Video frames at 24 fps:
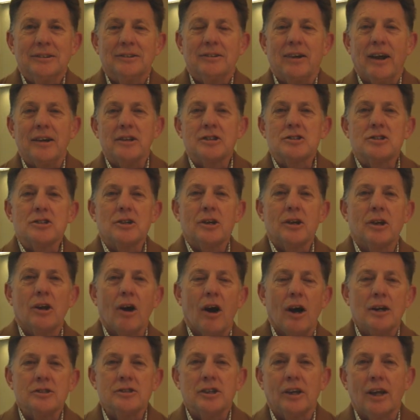Great to see you
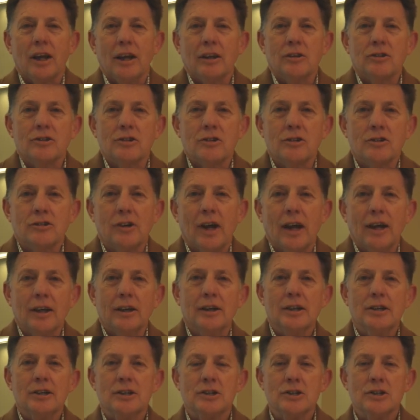guys again, Tuesday,